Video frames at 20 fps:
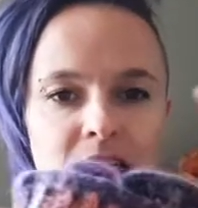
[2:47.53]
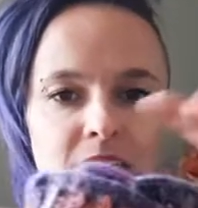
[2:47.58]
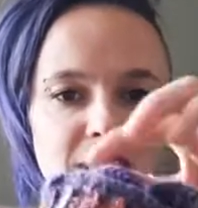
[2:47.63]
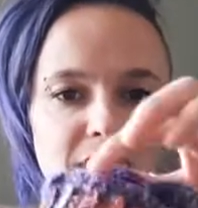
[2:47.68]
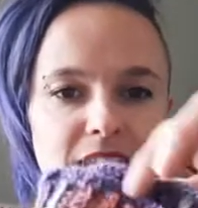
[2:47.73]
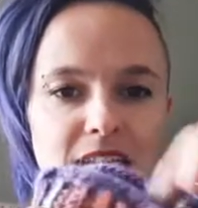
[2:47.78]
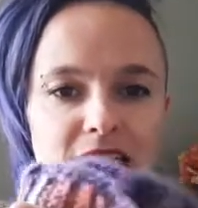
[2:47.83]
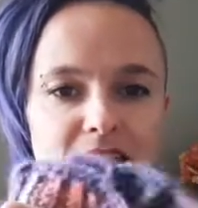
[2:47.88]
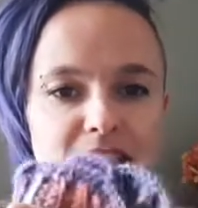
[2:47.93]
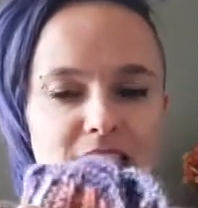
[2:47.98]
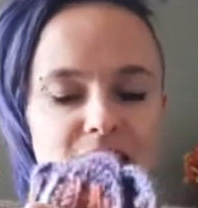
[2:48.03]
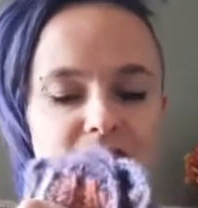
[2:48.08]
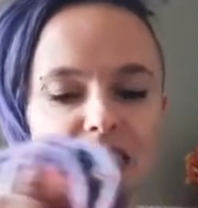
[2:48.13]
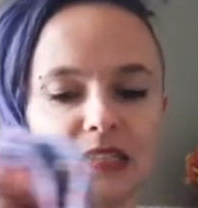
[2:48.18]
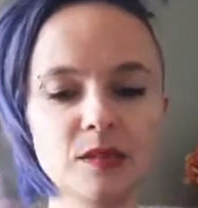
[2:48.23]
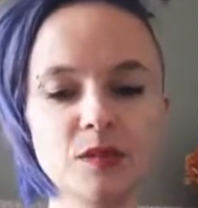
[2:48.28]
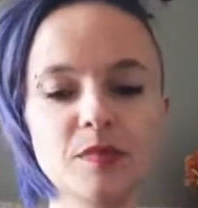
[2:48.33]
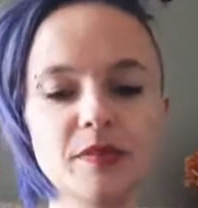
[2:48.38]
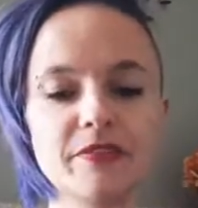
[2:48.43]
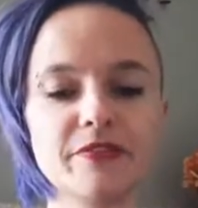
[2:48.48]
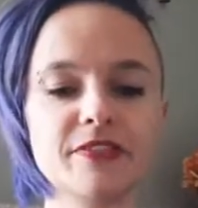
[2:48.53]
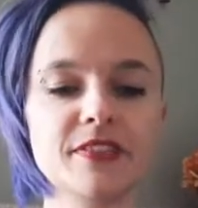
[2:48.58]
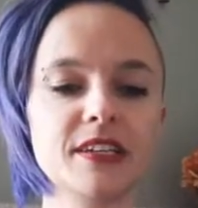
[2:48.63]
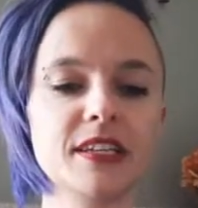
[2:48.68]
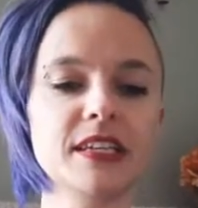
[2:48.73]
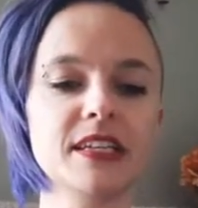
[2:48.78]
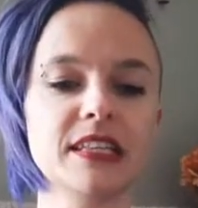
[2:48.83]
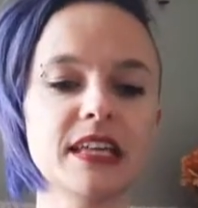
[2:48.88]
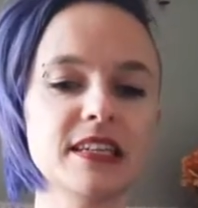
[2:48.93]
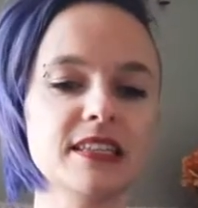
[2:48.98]
that side's a little bit funny
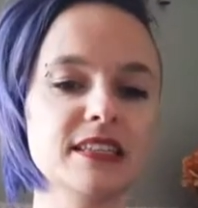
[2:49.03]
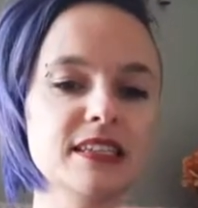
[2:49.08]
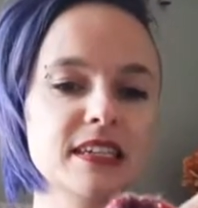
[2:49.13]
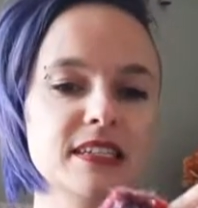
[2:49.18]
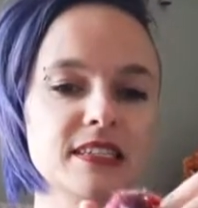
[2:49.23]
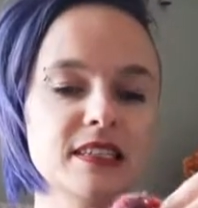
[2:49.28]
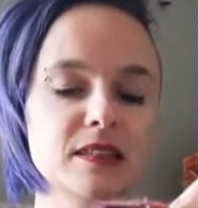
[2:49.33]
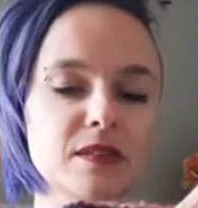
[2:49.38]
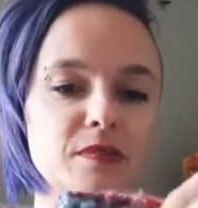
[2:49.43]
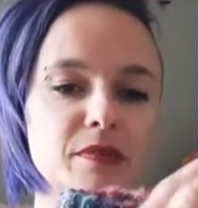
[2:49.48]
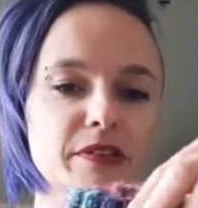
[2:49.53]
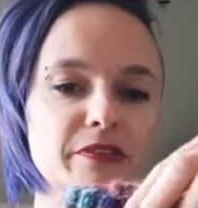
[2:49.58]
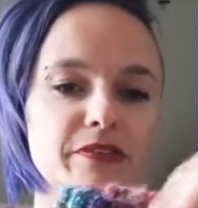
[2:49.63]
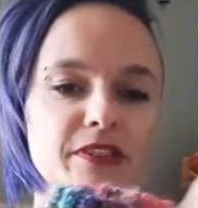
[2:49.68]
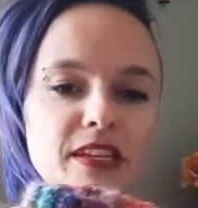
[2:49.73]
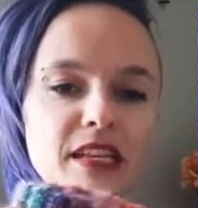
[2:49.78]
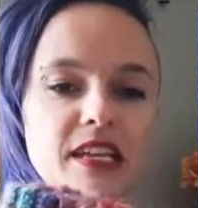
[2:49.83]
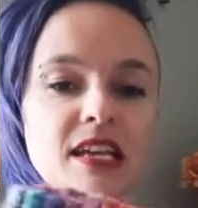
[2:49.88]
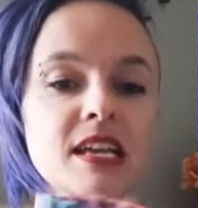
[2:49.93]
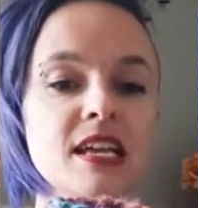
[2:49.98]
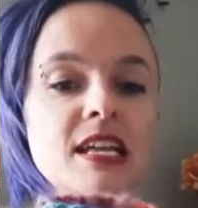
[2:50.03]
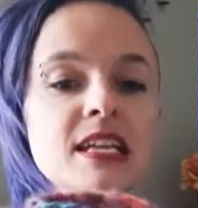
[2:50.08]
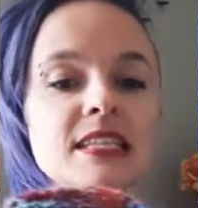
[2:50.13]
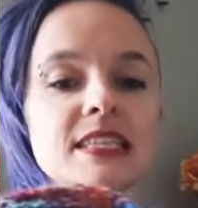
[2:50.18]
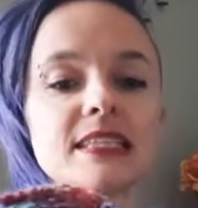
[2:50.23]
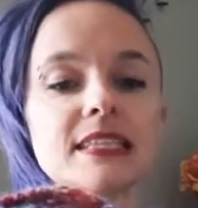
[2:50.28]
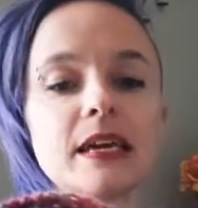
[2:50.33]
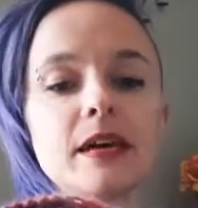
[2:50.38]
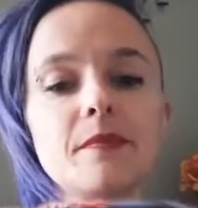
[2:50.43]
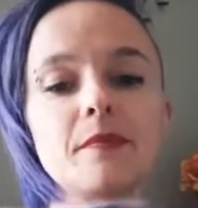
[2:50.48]
and that side's a little bit funny.
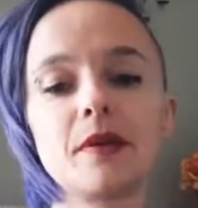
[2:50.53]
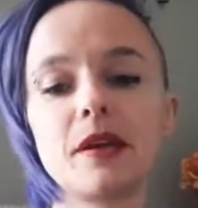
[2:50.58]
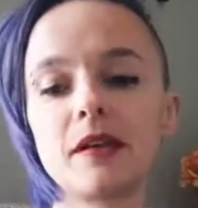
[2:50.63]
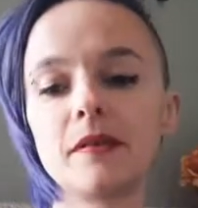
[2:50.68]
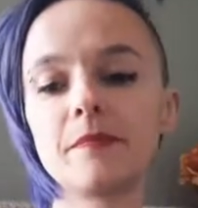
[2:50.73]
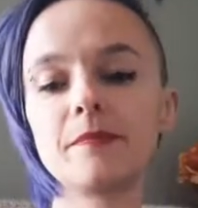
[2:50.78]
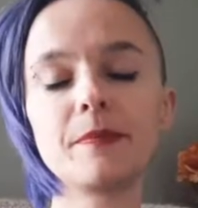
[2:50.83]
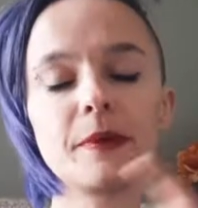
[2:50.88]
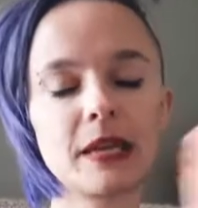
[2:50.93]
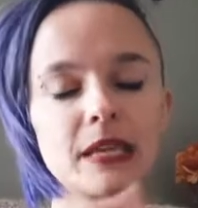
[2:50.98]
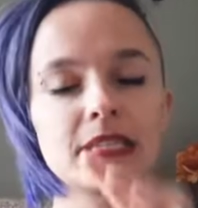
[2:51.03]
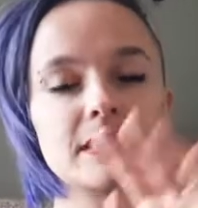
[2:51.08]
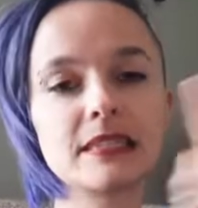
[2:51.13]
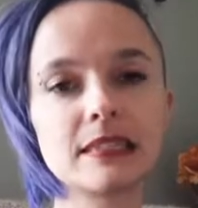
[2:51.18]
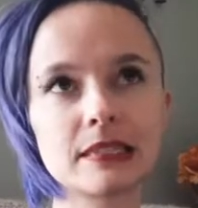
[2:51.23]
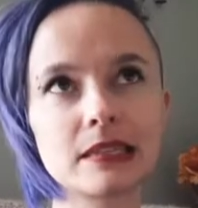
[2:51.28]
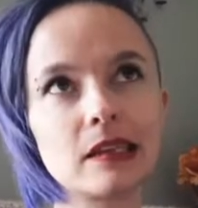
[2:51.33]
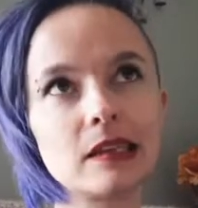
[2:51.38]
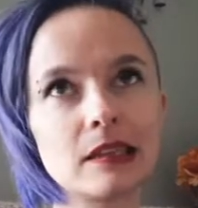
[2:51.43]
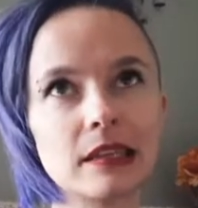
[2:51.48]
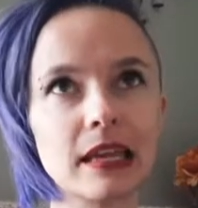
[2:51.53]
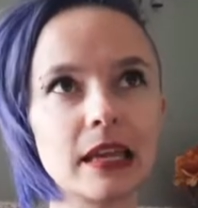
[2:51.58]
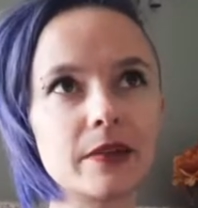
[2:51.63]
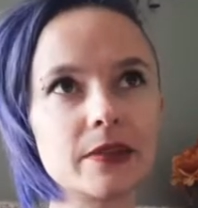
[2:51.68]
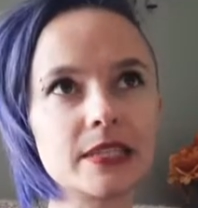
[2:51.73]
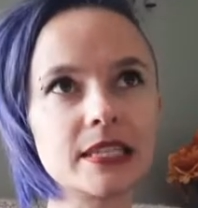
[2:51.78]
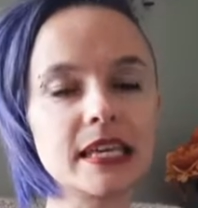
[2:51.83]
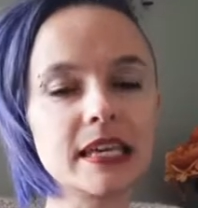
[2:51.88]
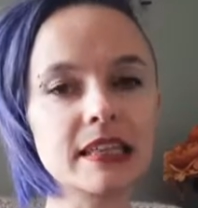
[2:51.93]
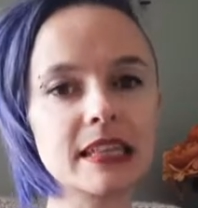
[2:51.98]
Because like I was
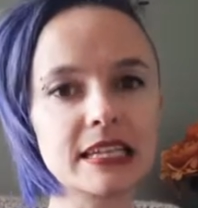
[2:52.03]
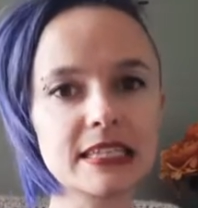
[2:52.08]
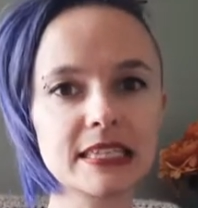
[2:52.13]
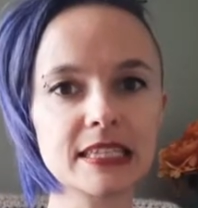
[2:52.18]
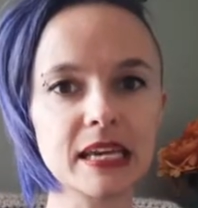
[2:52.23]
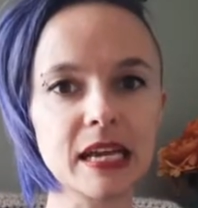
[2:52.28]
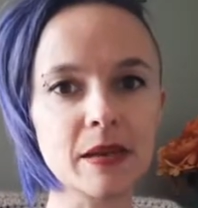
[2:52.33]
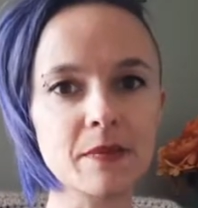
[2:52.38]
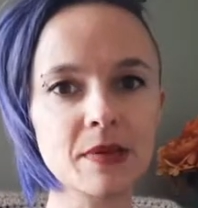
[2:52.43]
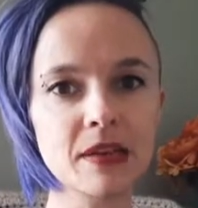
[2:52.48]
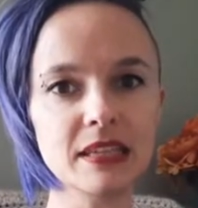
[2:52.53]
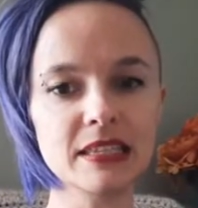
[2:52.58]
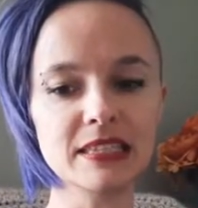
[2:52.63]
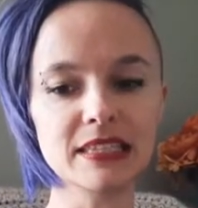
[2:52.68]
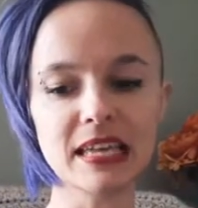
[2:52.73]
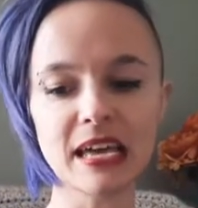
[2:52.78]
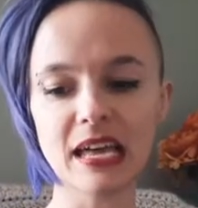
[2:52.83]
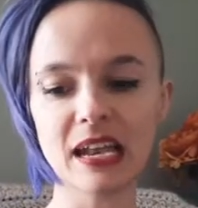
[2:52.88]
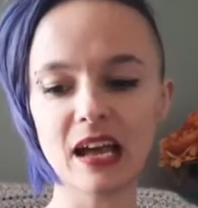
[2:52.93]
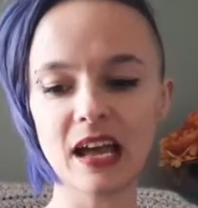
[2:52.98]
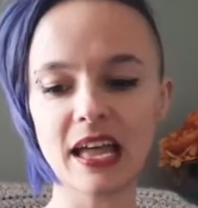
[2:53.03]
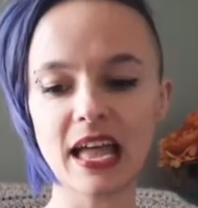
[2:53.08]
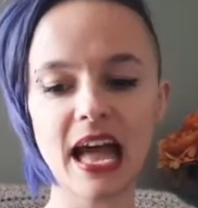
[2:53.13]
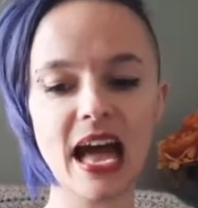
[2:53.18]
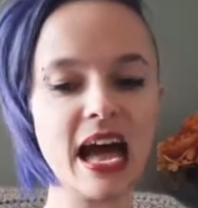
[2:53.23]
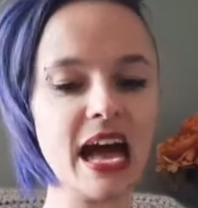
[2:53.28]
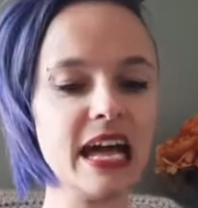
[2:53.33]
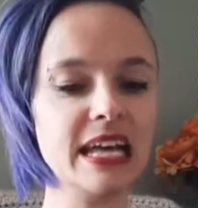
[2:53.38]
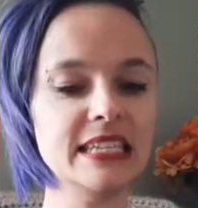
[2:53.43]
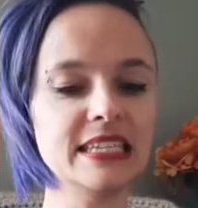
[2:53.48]
saying last time, is that I
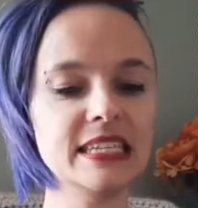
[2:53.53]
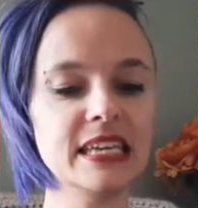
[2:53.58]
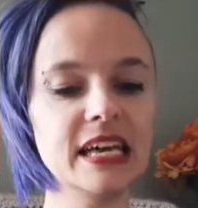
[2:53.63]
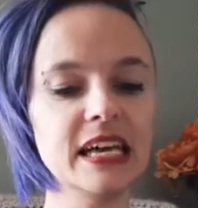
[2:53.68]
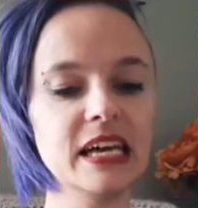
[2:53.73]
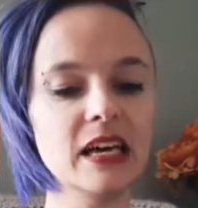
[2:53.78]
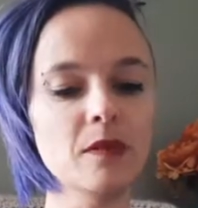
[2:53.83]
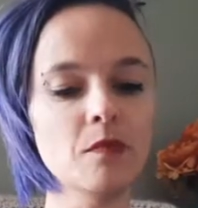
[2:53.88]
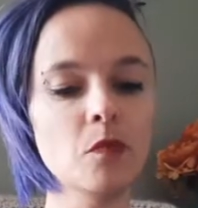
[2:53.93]
had a